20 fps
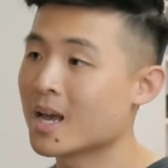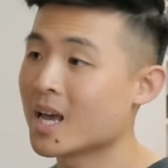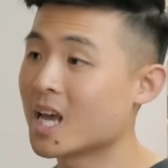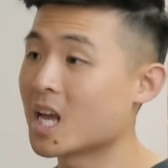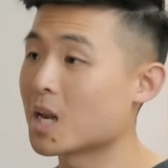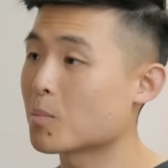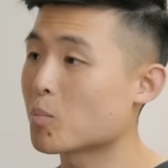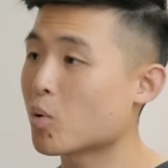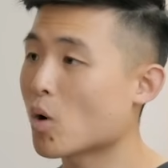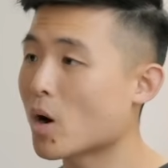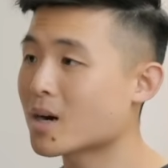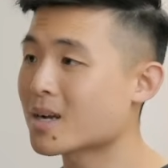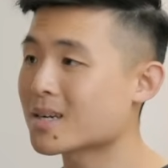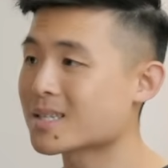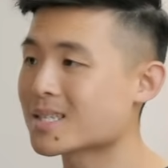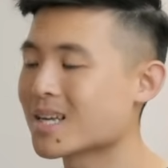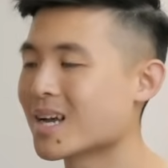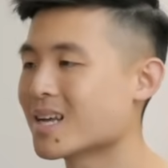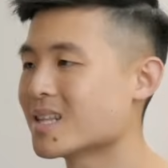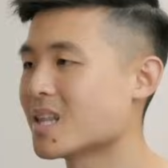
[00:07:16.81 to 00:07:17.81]
Hit
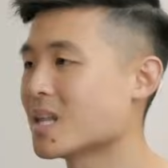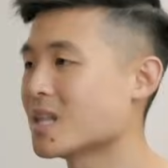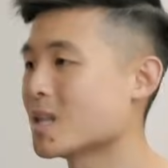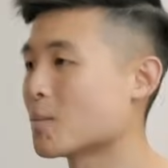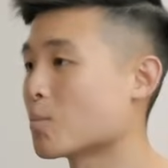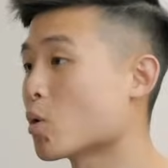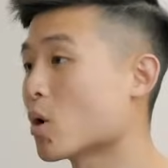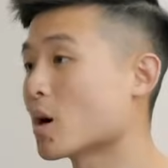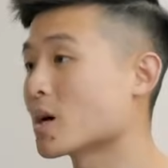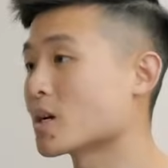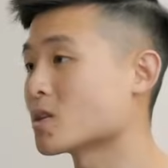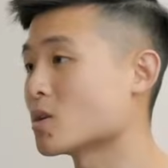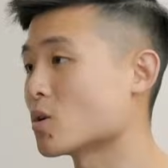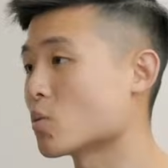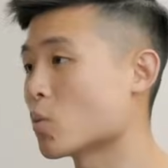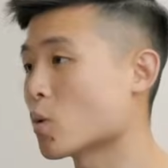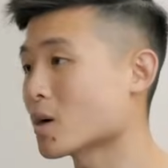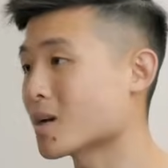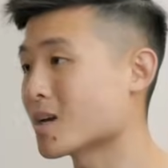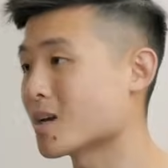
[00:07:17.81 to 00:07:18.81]
products, then the product you're
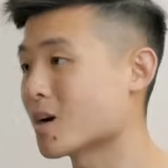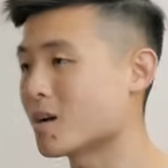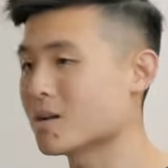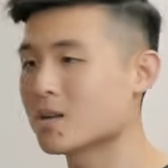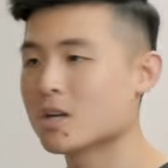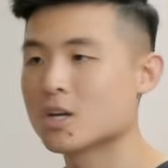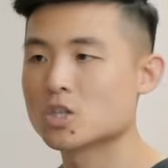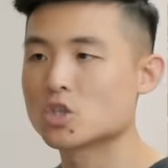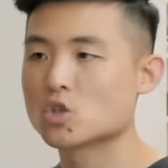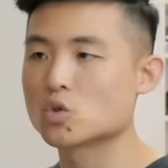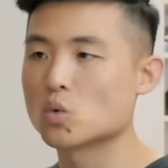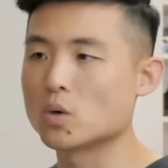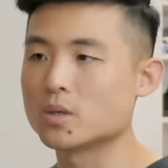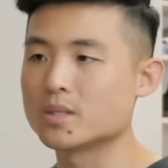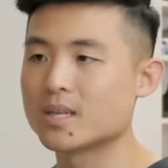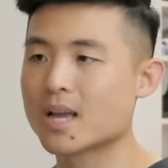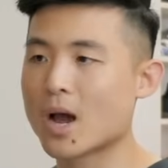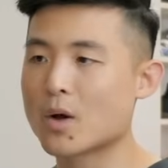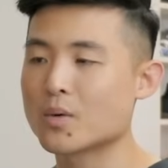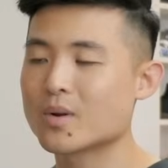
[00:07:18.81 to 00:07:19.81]
working on. Scroll
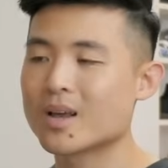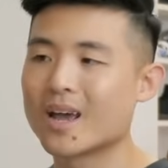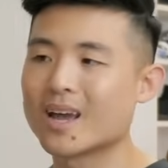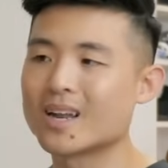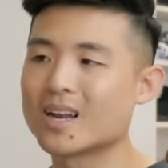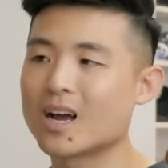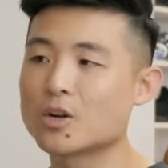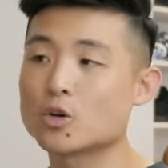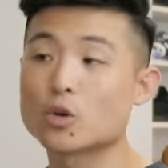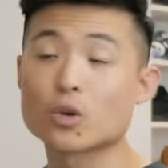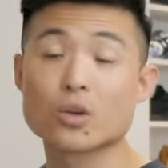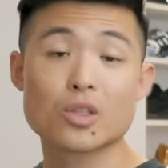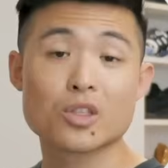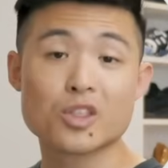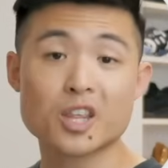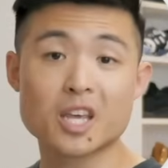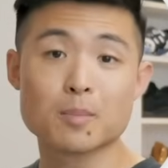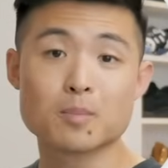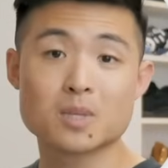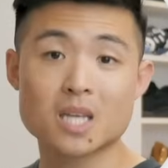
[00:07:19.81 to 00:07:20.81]
down and under
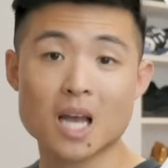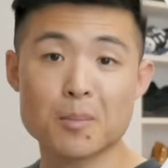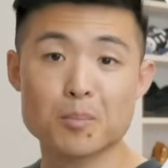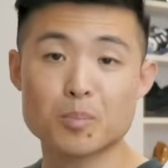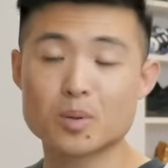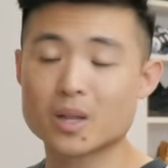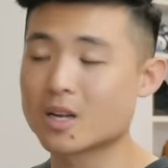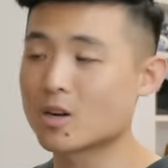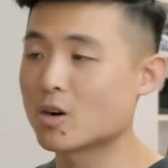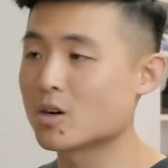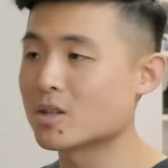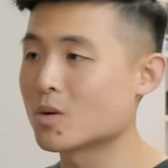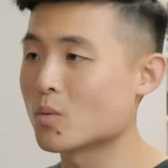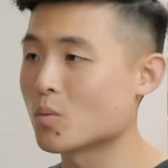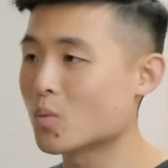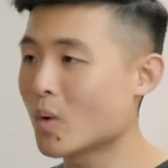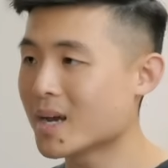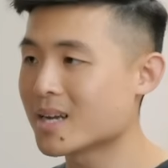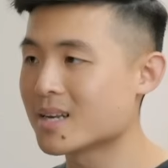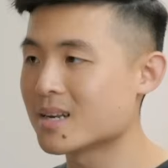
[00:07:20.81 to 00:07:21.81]
theme template on the
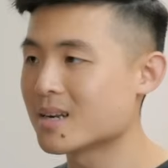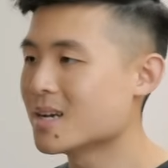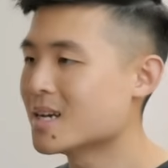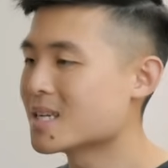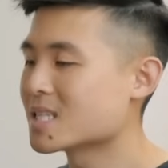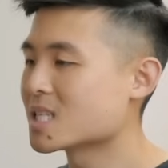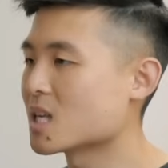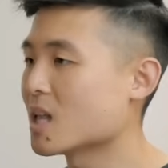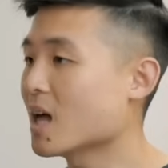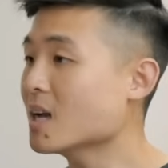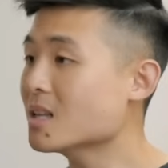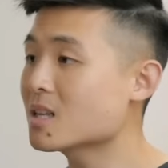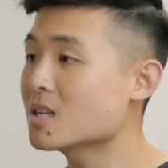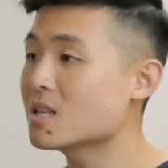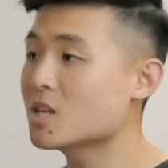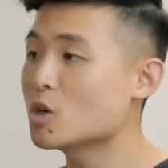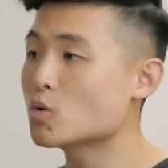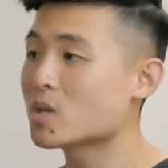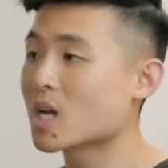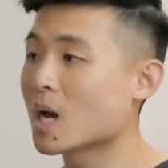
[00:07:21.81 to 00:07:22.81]
right, select the
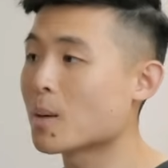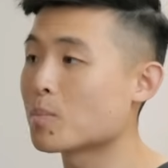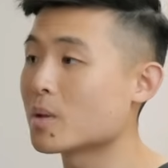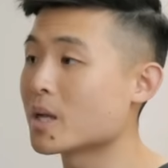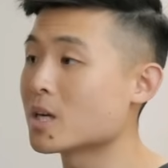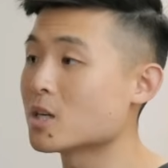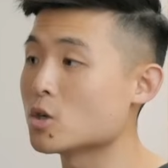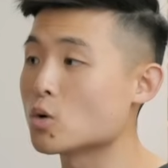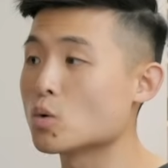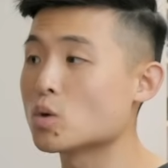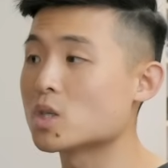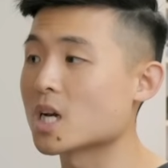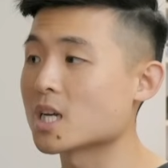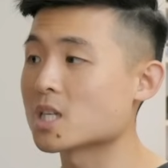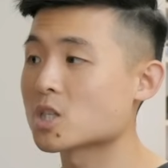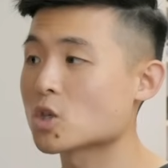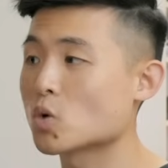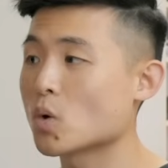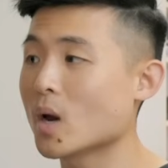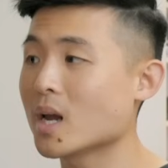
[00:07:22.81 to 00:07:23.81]
new template you
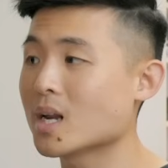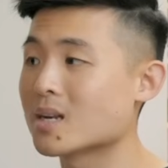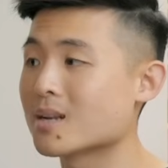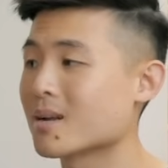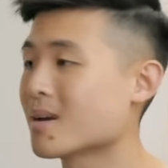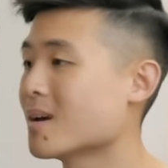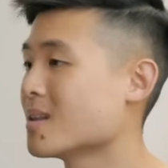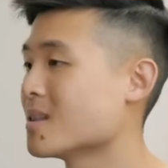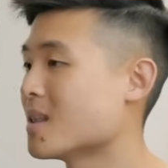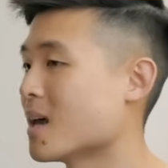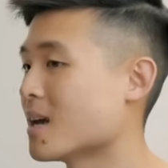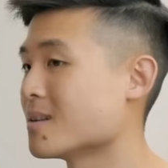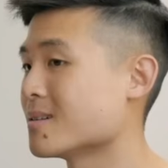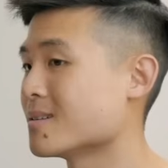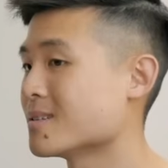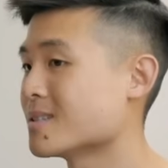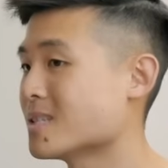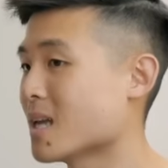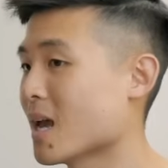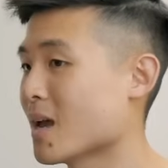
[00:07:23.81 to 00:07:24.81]
just created, then
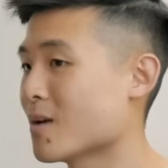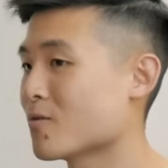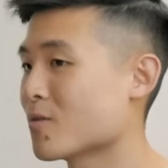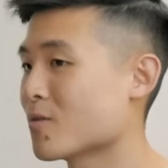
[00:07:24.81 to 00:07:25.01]
save.